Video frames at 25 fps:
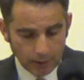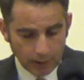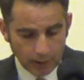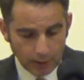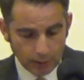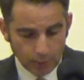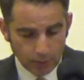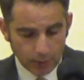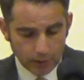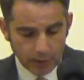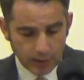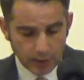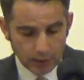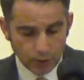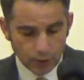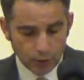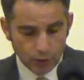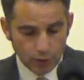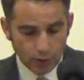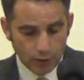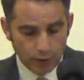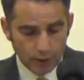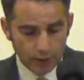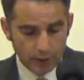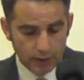I will take
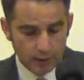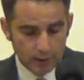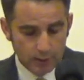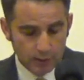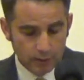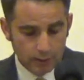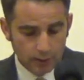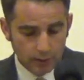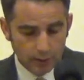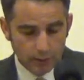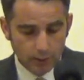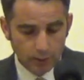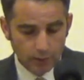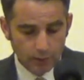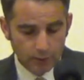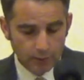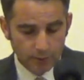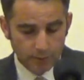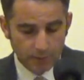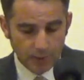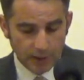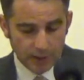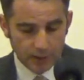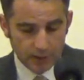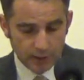joy in the God
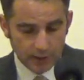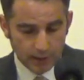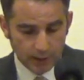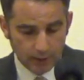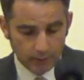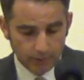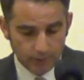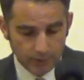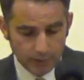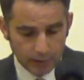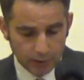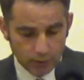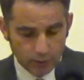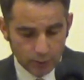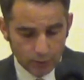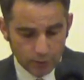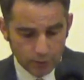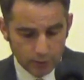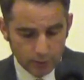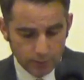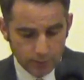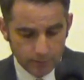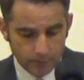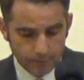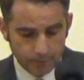of my
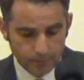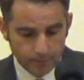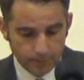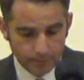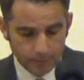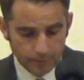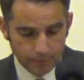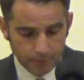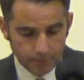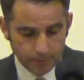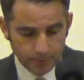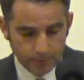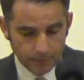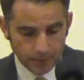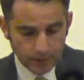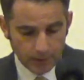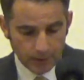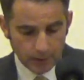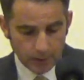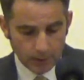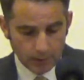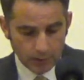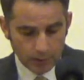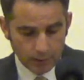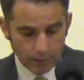salvation.
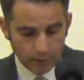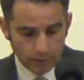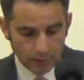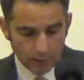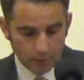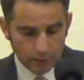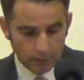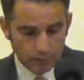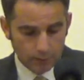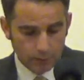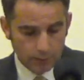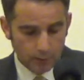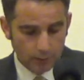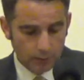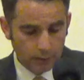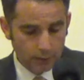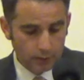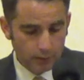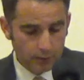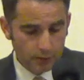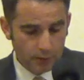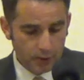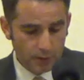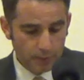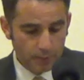God the
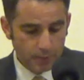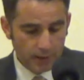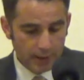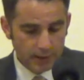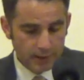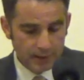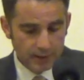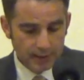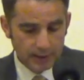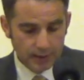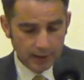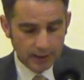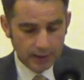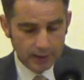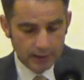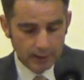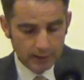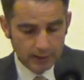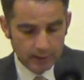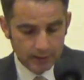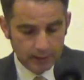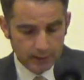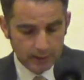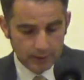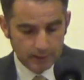Lord is my
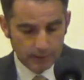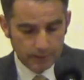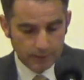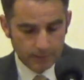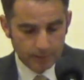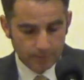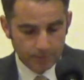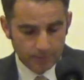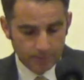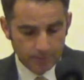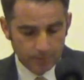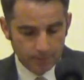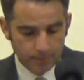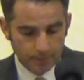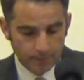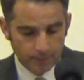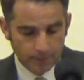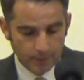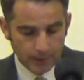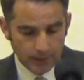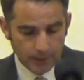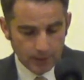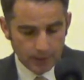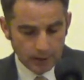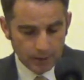strength.
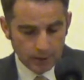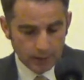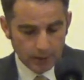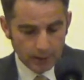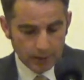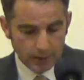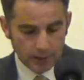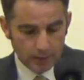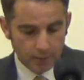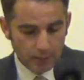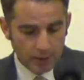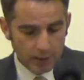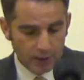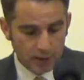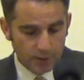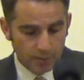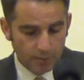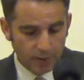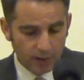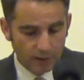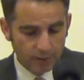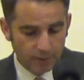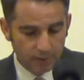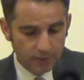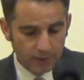He makes
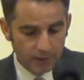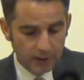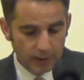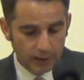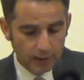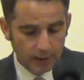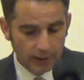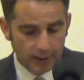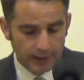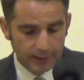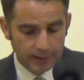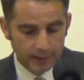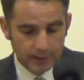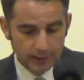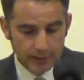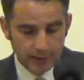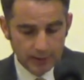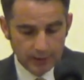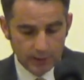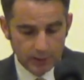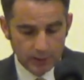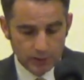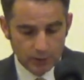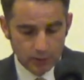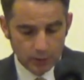my feet like the
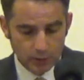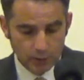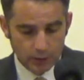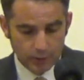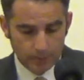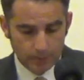deer's.